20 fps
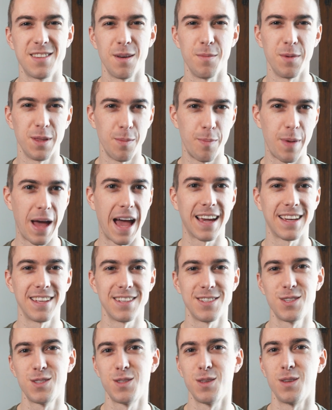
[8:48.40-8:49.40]
some of the
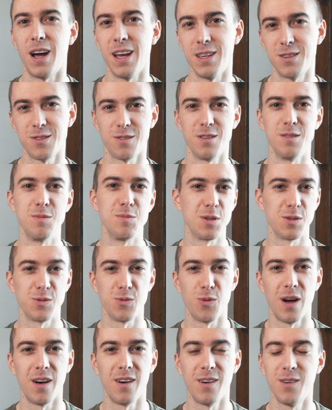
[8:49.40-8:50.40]
packaged ice creams as
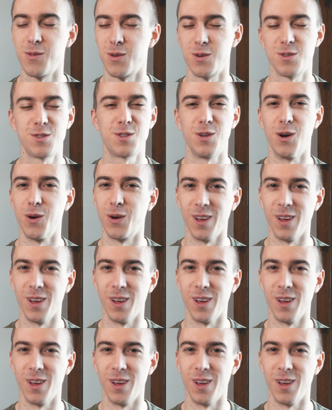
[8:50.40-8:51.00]
well were so